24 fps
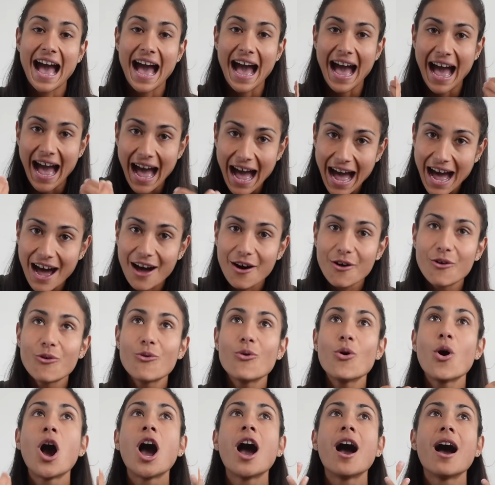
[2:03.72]

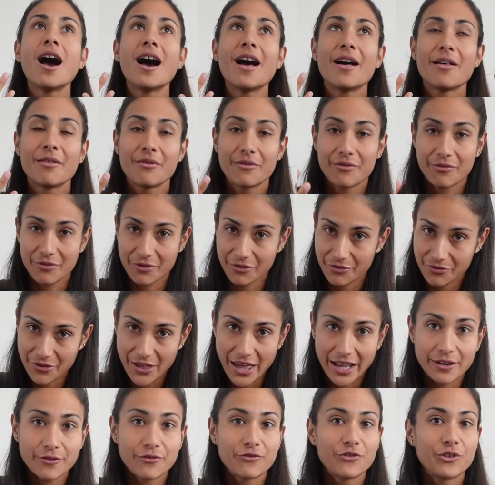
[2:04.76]
how
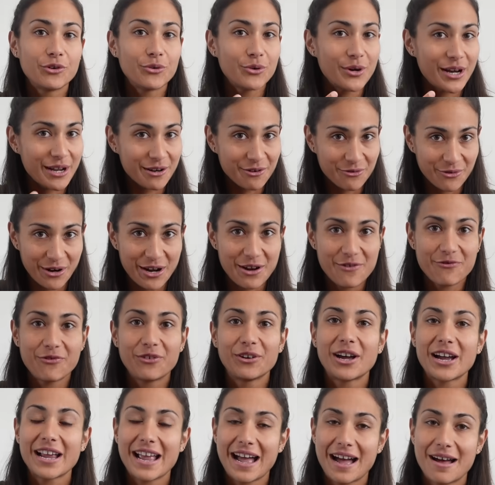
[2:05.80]
thankful and grateful
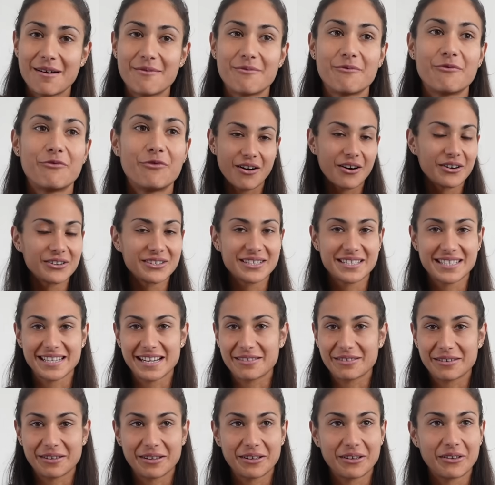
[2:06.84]
I am. Honestly,
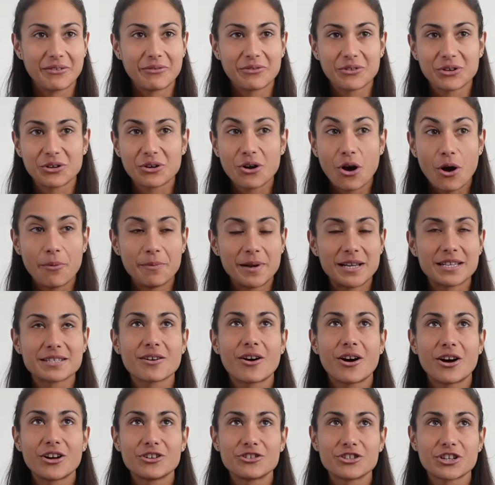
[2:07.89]
the, the comments
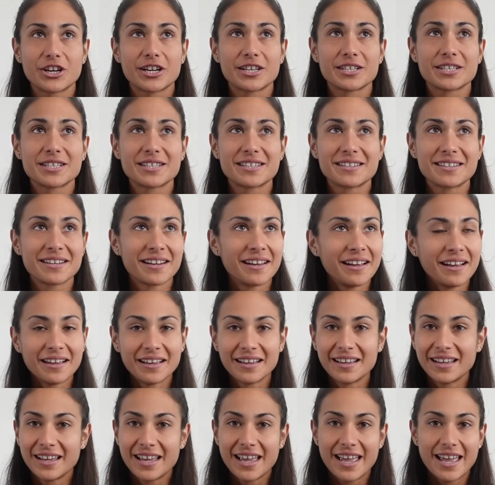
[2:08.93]
are just,
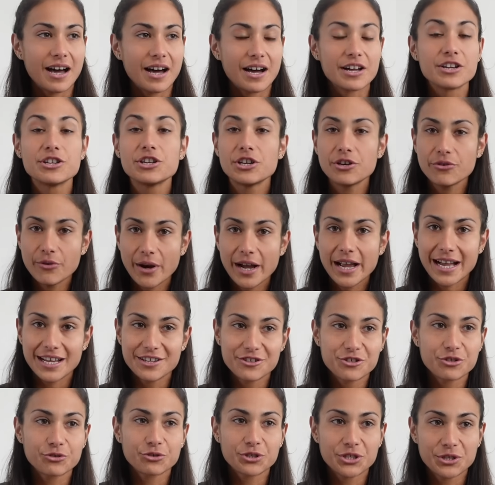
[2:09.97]
I knew I
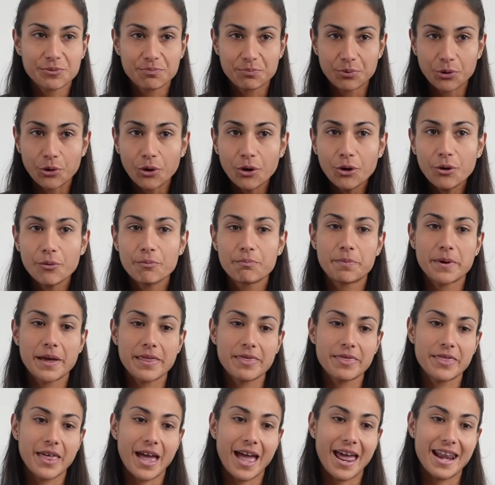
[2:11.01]
had your support,
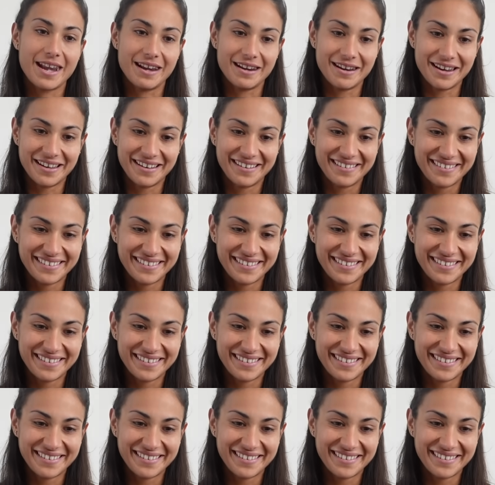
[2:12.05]
but then